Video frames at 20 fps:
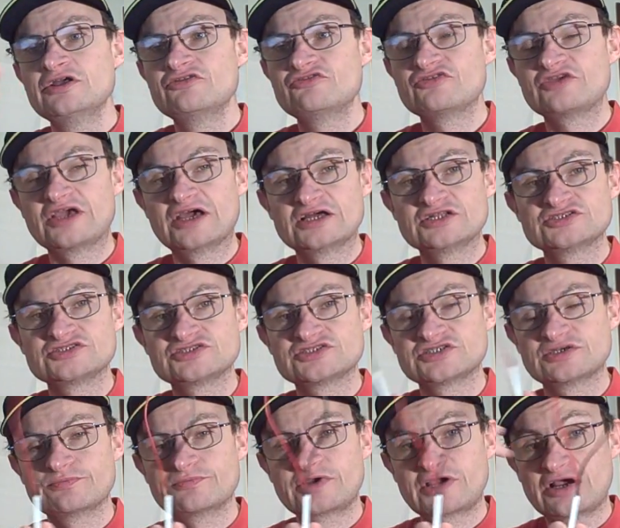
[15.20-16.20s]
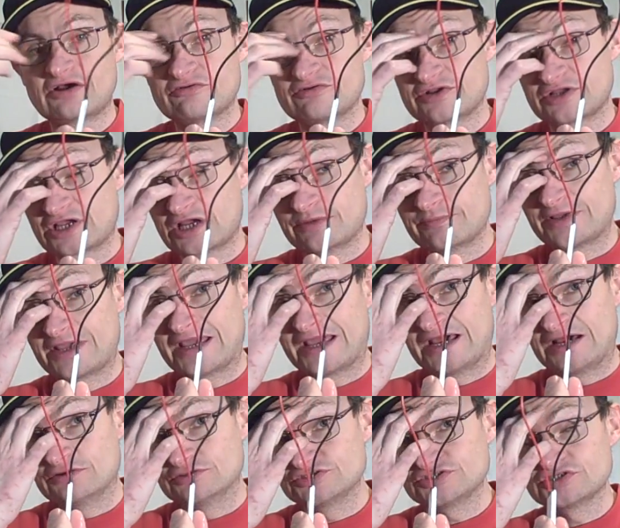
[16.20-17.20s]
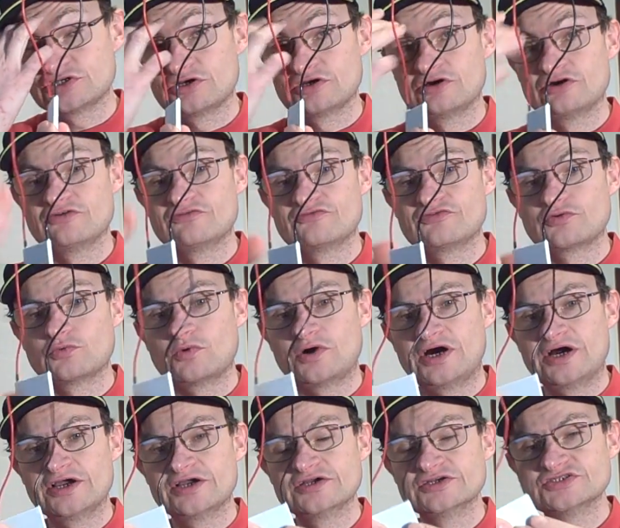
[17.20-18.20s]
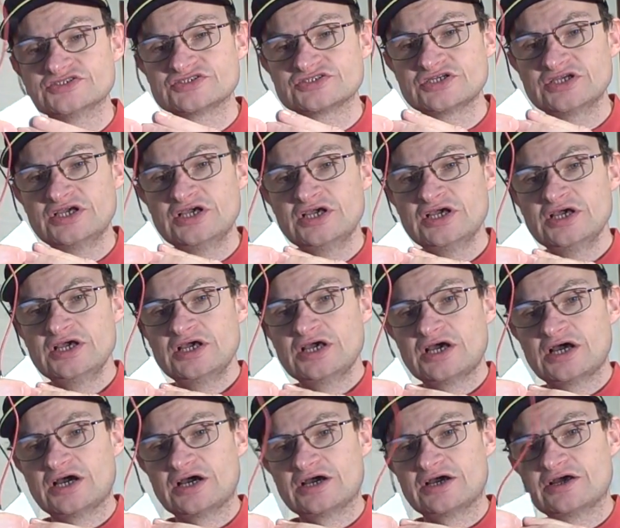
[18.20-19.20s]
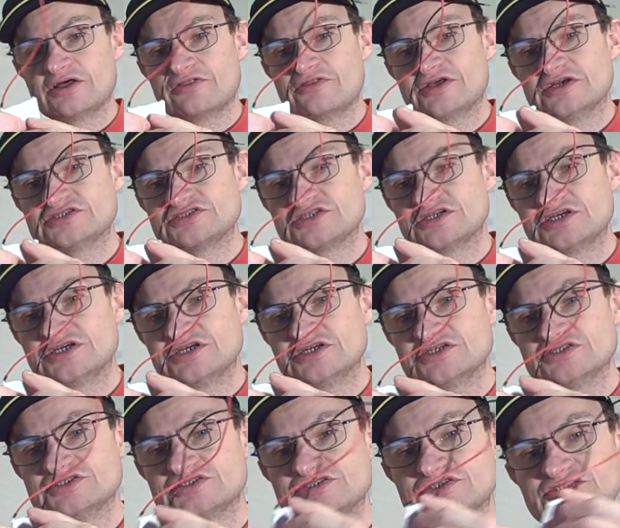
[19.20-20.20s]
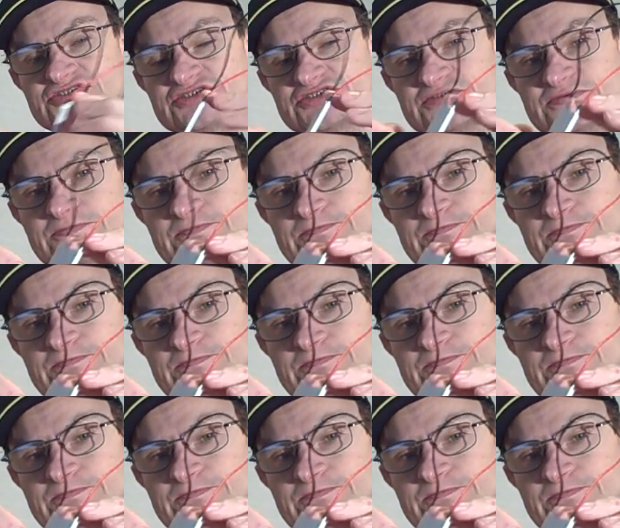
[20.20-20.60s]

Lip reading: to get some current coming out of the wires. This is